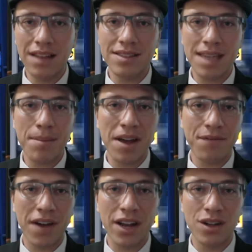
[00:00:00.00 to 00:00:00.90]
the
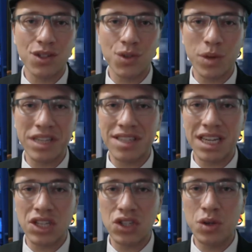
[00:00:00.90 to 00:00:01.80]
semifinals, we
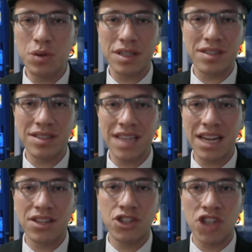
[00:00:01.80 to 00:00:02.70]
see 2
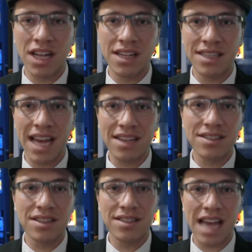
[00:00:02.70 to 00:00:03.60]
distinct Jund
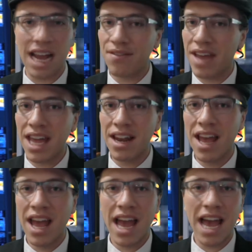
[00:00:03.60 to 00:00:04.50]
decks, Sagavan
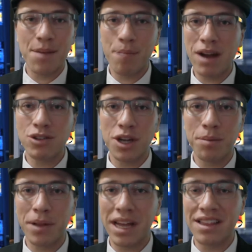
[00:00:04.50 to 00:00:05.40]
and Bausha,
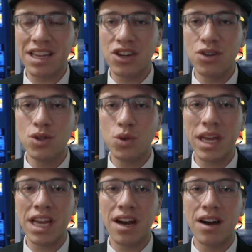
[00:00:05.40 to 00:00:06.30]
playing the new
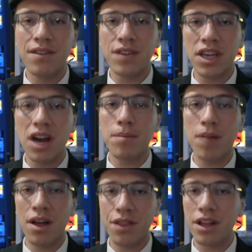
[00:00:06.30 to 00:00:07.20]
tweak of
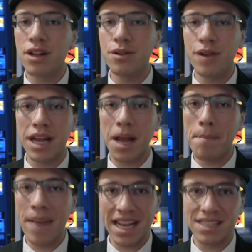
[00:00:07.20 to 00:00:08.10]
Yawgmoth, including
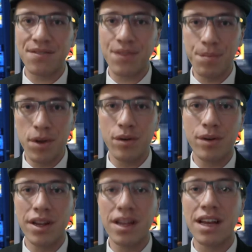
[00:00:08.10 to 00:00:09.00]
Magus of the
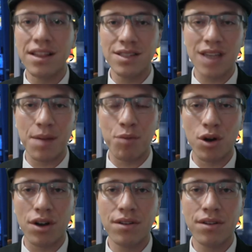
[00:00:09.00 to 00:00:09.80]
Moon in the sideboard.